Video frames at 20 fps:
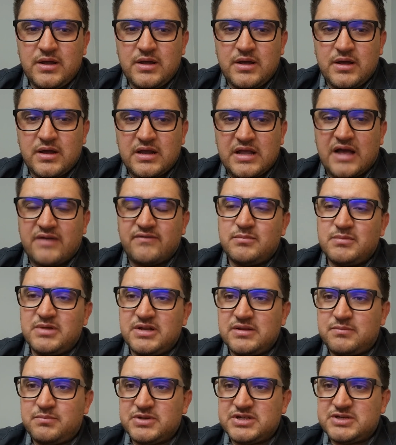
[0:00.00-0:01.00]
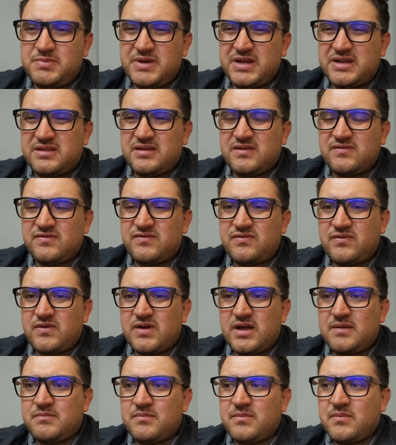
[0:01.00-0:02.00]
a government perspective,
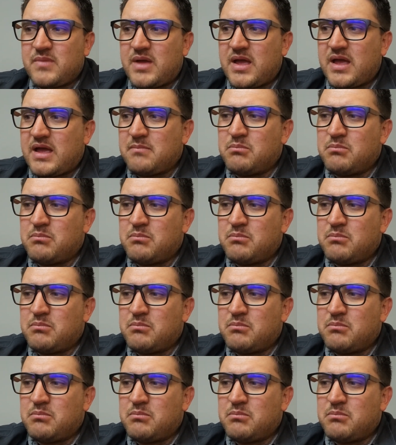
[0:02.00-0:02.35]
um,